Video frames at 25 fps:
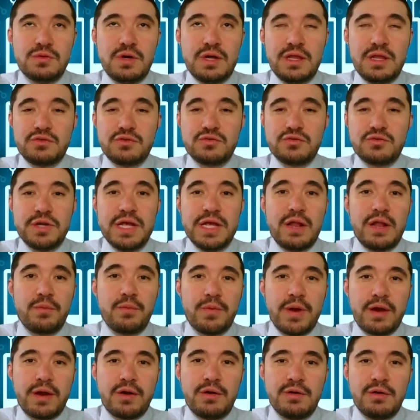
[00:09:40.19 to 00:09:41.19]
electronic health
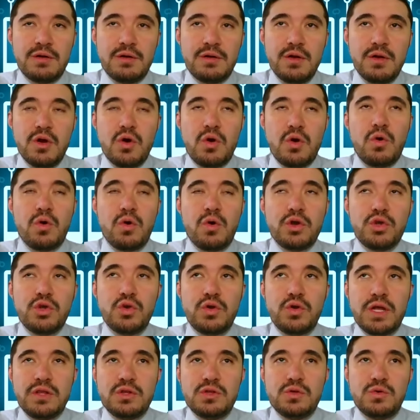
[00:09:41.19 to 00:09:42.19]
record, or you
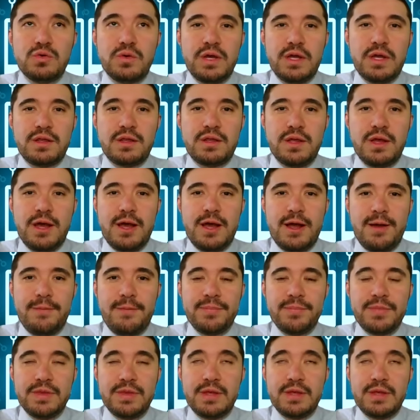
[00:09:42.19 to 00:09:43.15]
can do it um,